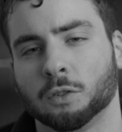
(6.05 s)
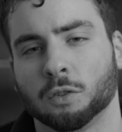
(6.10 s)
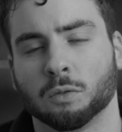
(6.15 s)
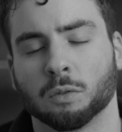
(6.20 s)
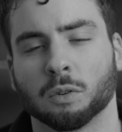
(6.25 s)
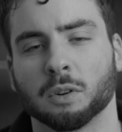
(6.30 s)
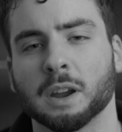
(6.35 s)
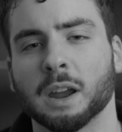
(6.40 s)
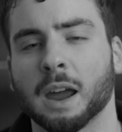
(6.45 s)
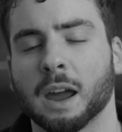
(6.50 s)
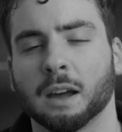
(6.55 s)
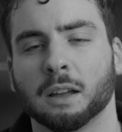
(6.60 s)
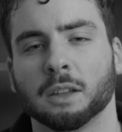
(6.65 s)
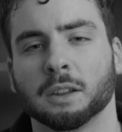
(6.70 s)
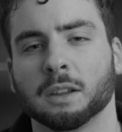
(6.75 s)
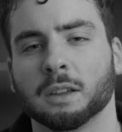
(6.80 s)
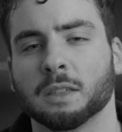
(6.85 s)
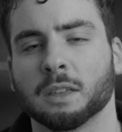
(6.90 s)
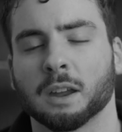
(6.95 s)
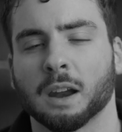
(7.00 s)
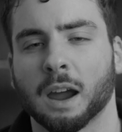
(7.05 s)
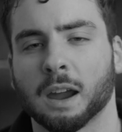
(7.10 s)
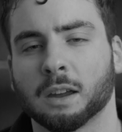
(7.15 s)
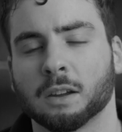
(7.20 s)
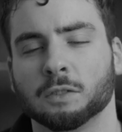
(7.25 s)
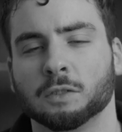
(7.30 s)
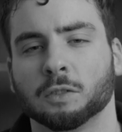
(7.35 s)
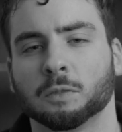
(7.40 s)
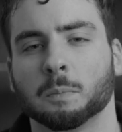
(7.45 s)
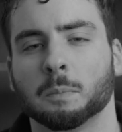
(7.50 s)
to a reality that I
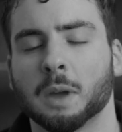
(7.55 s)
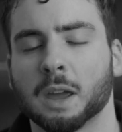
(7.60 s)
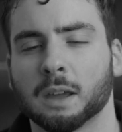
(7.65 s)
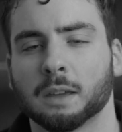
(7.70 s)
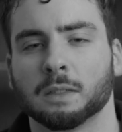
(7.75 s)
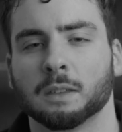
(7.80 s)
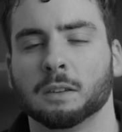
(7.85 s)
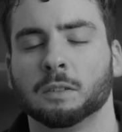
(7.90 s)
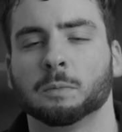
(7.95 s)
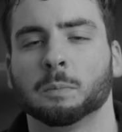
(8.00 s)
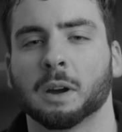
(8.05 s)
could just make these